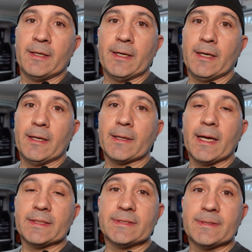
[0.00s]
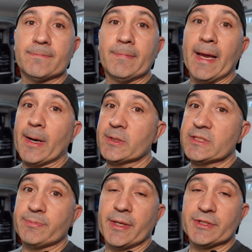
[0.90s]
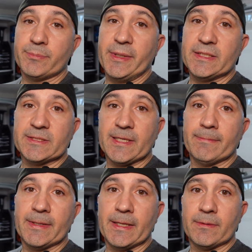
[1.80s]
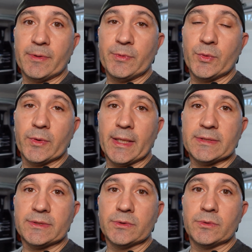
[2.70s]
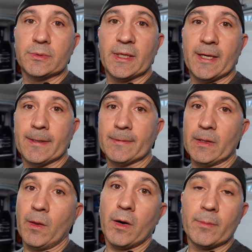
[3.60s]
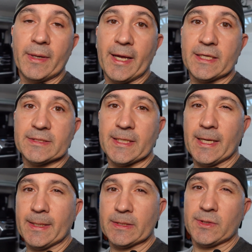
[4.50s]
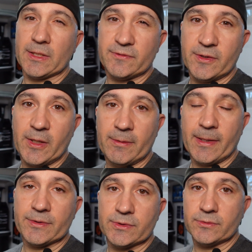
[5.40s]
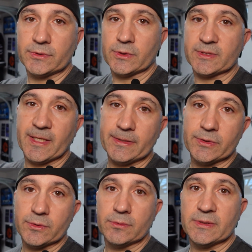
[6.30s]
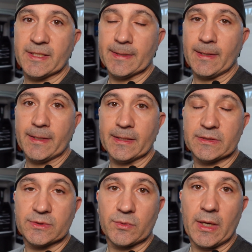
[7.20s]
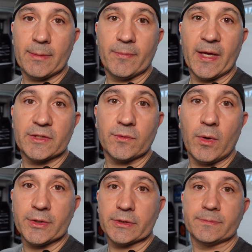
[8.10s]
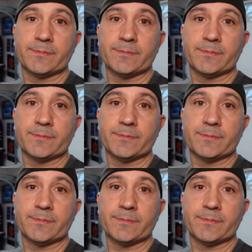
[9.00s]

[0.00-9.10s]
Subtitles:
Got some air suspension pieces coming in, and we'll be doing that soon. Alarm next. I got an exhaust video coming out soon, so stay tuned and like and subscribe. Thanks for watching.